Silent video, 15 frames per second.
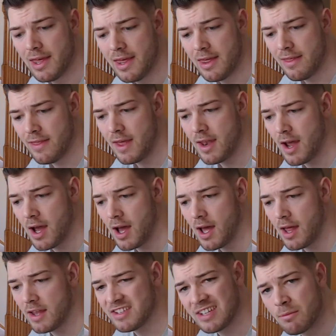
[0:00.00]

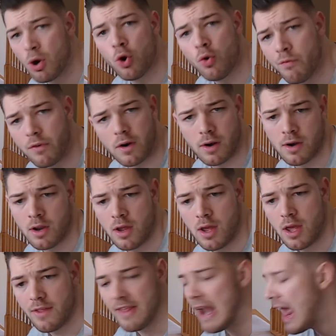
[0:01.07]
that some Hoover
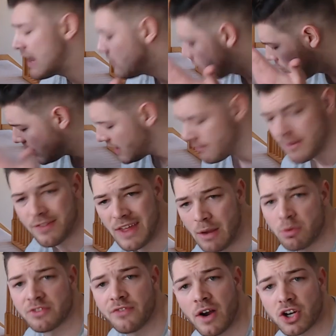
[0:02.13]
that I don't even think
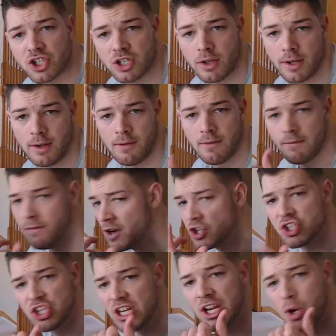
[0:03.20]
was
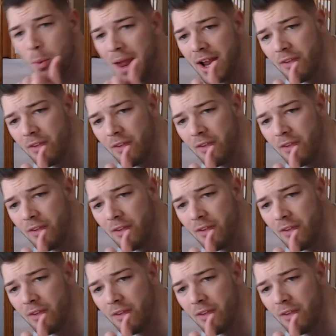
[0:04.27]
functioning correctly.